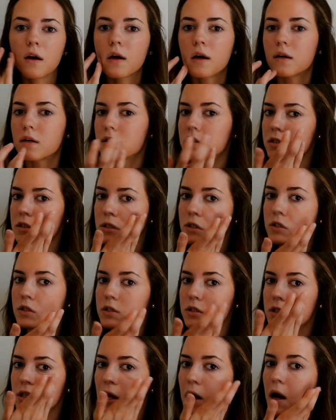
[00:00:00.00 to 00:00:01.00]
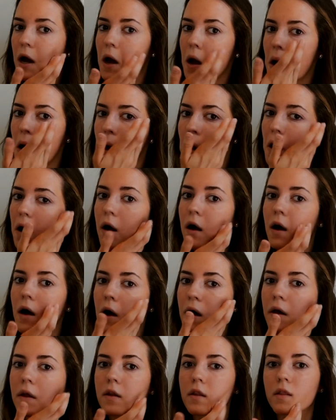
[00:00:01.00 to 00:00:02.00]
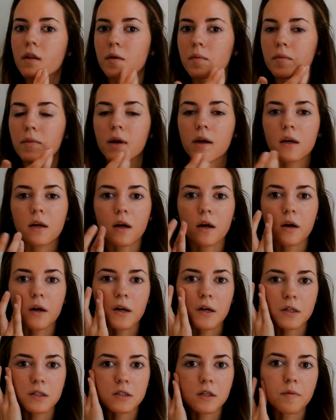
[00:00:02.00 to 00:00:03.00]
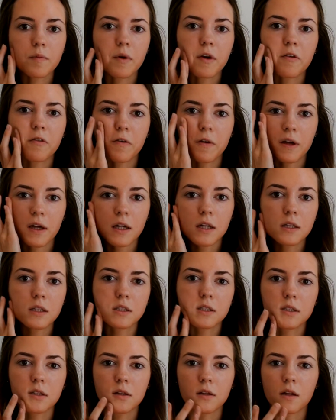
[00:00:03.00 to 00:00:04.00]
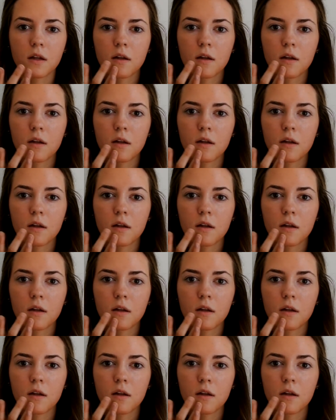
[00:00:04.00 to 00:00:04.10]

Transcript: I just use that on the main areas of my face.